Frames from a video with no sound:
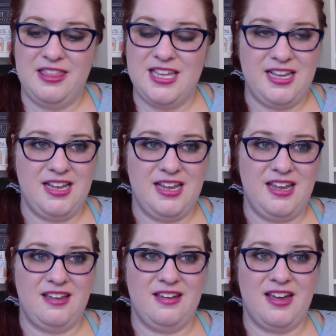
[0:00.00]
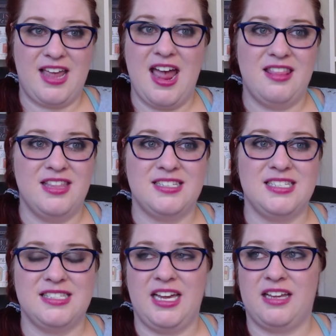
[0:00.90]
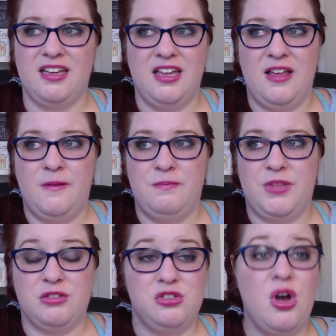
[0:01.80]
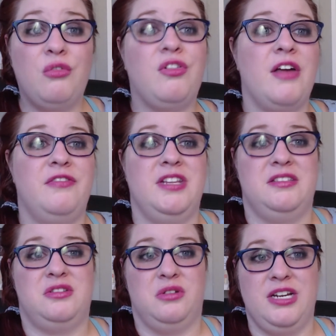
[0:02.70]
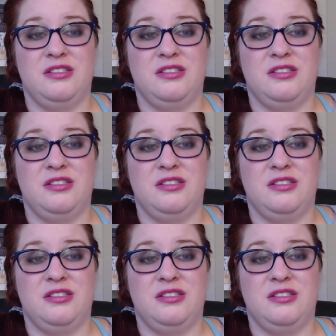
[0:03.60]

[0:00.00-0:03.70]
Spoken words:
Again, this is like, there's no fluff in these stories.